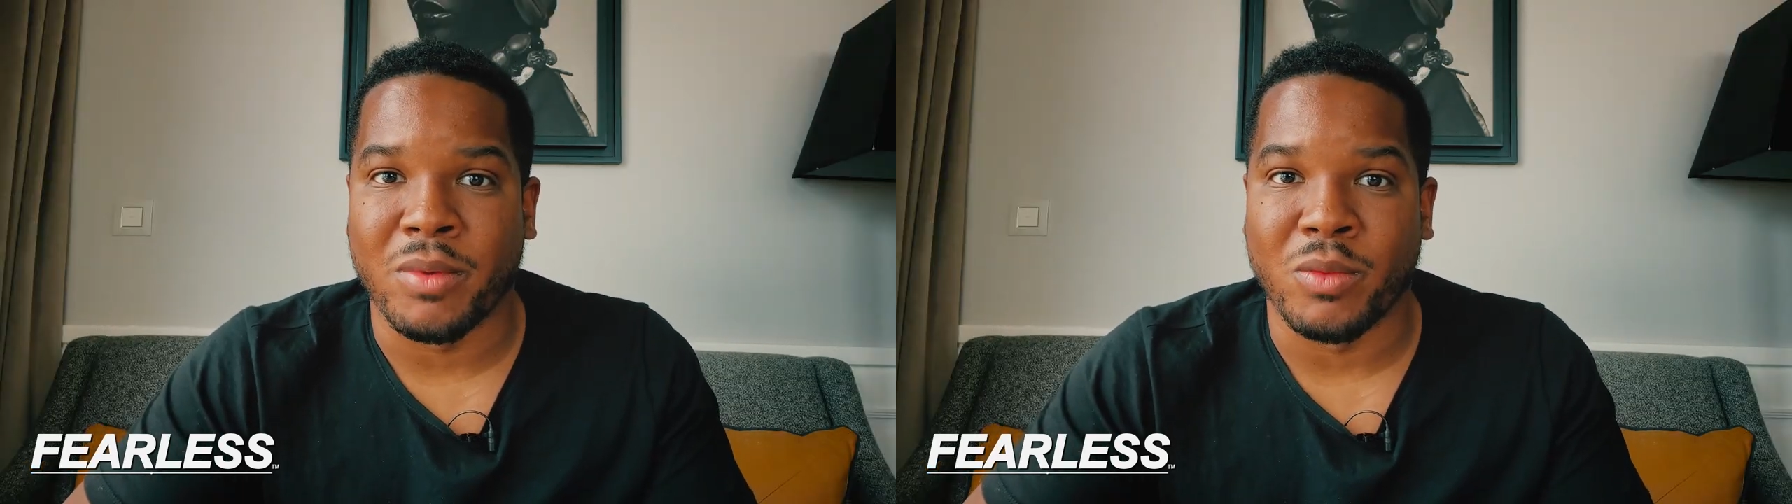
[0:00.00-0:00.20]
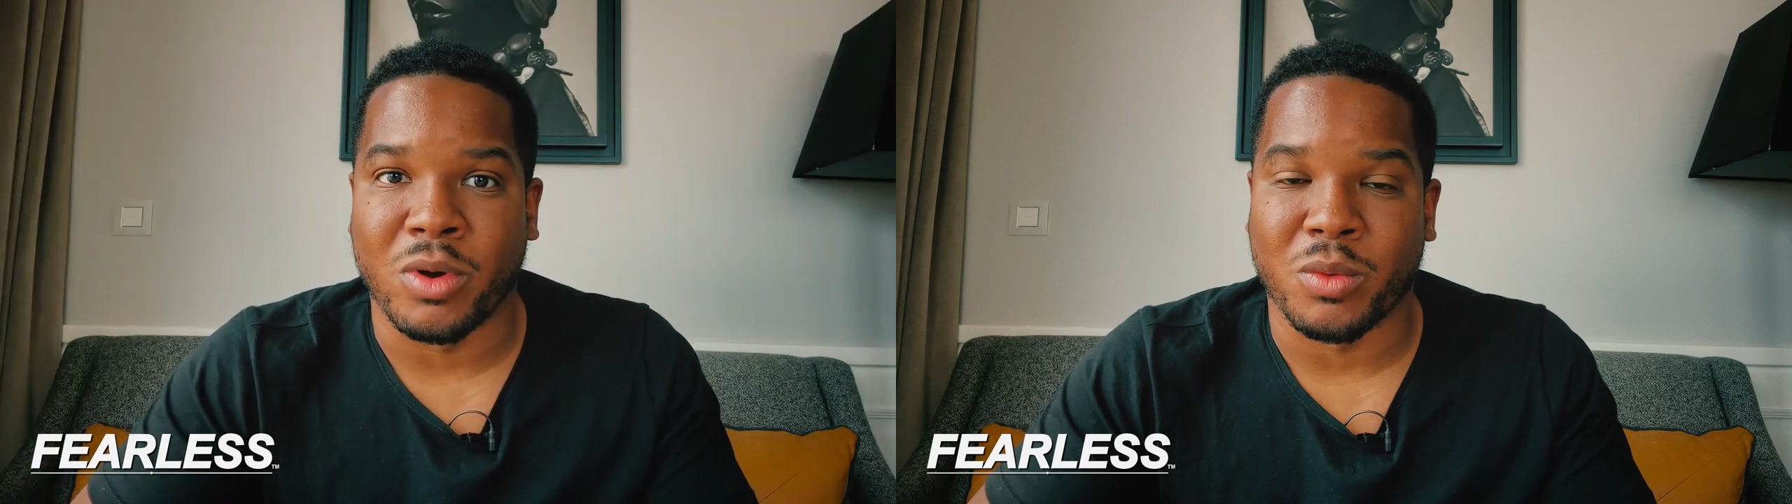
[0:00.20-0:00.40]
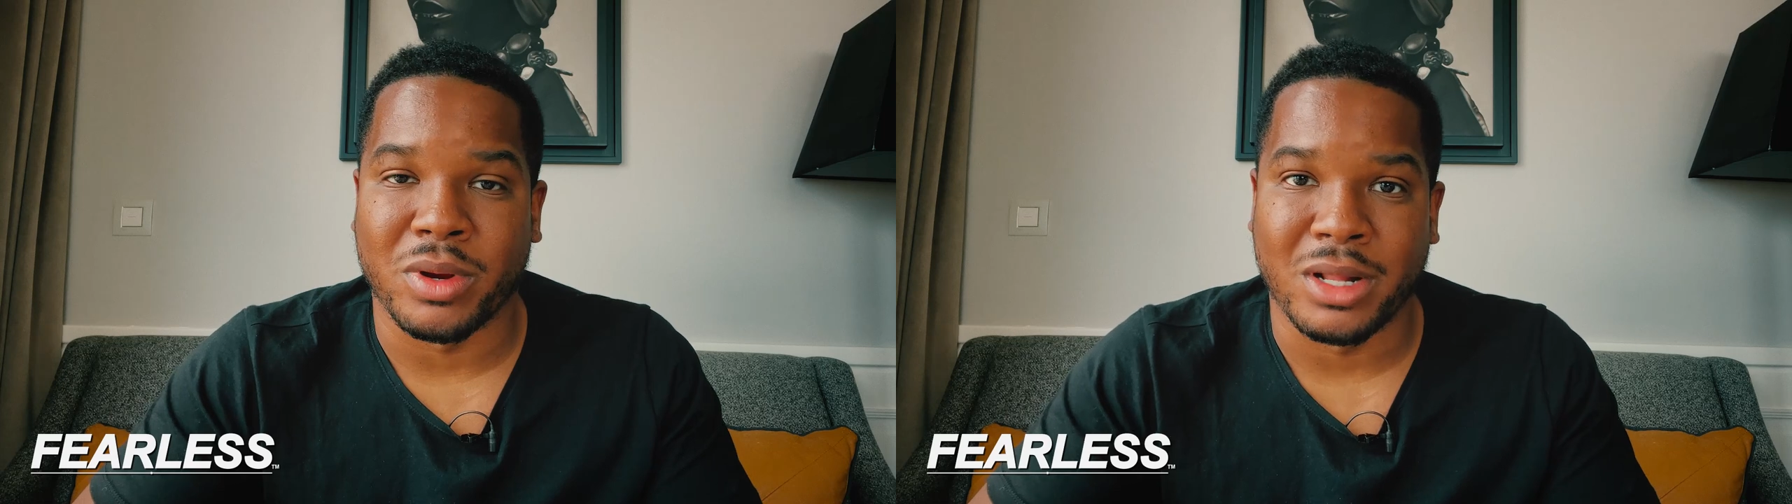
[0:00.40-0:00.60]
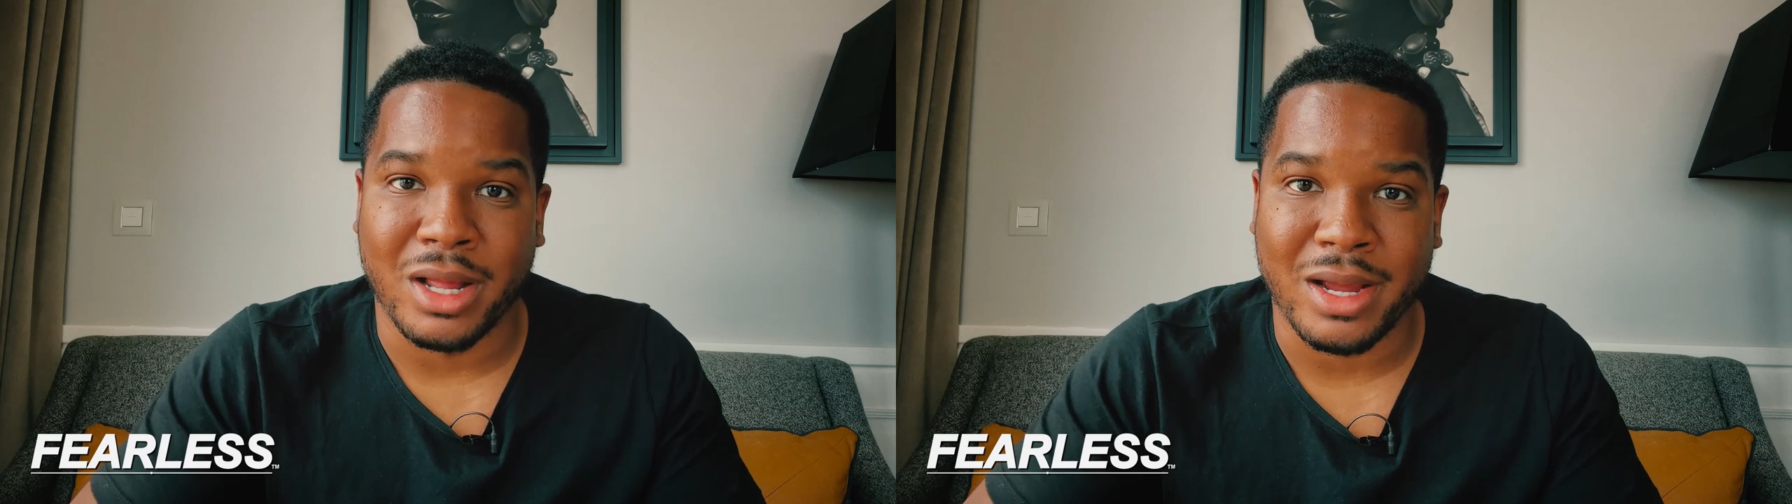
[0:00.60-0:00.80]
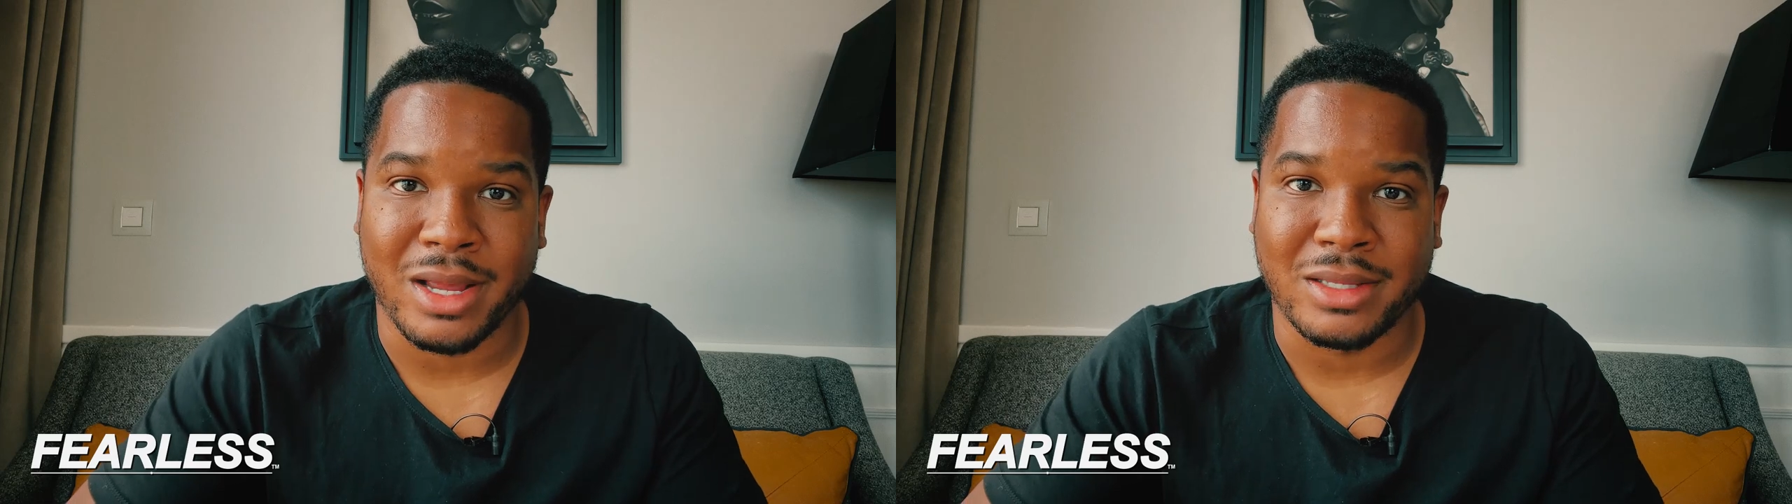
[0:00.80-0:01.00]
we work with
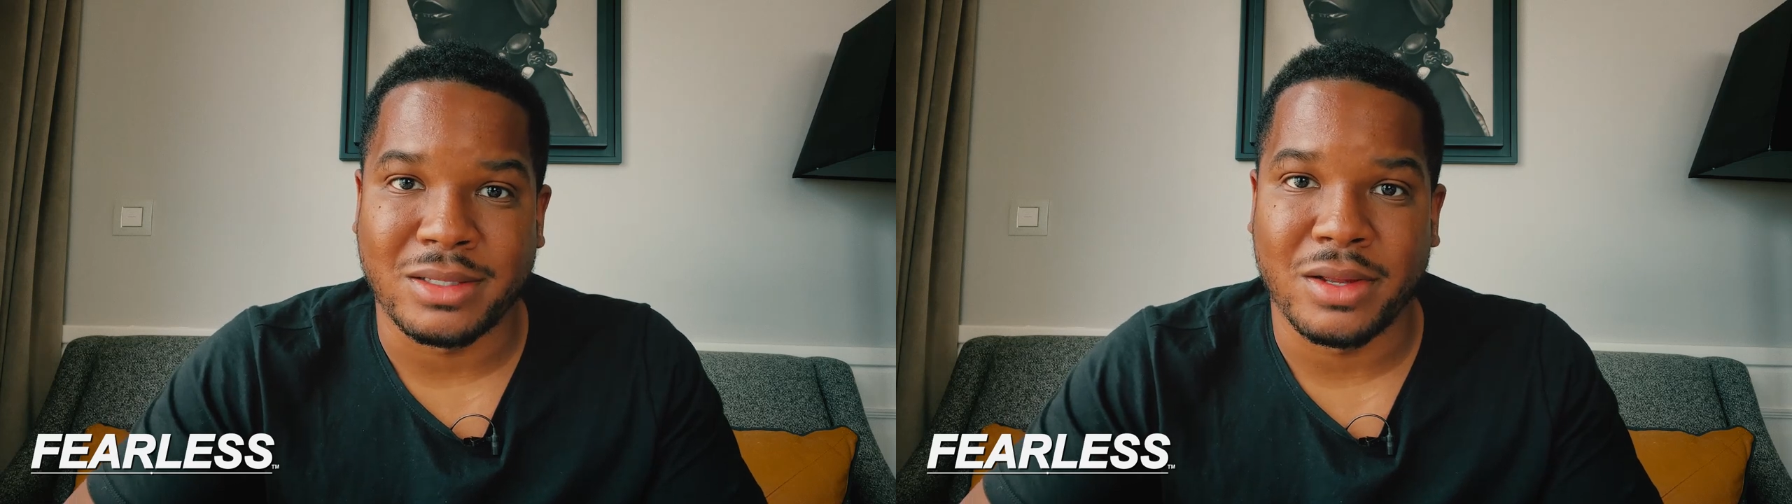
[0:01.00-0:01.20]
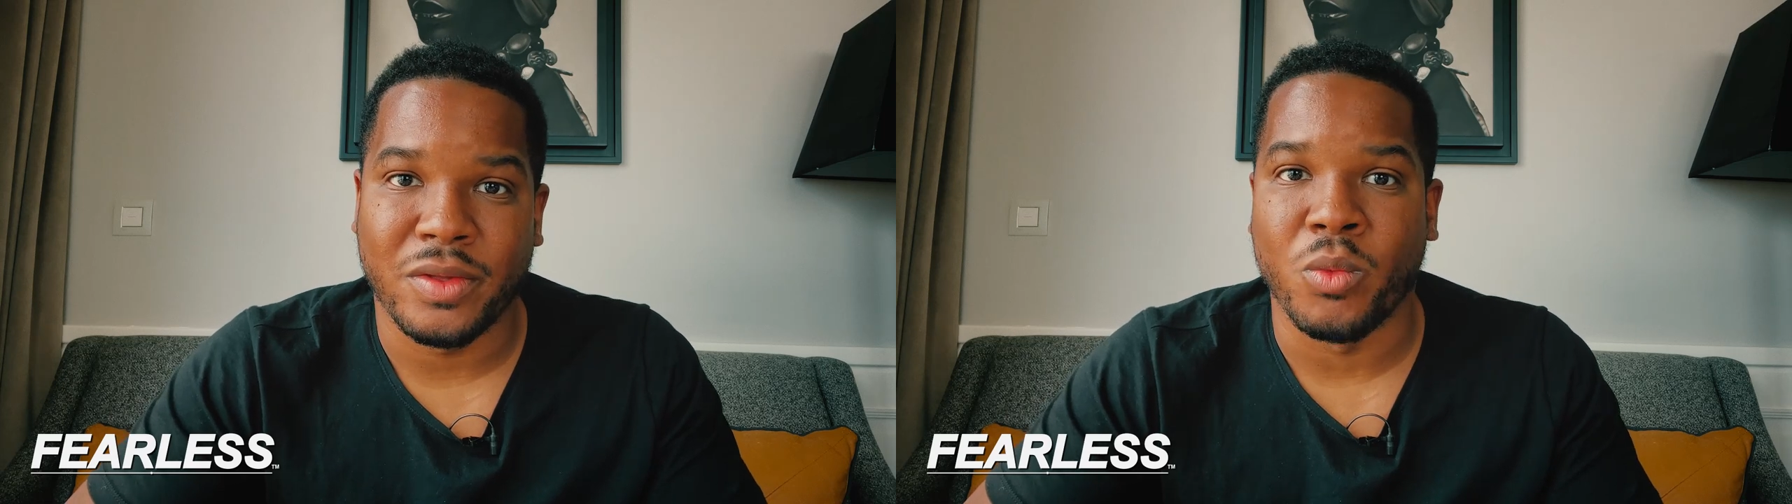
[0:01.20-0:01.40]
clients,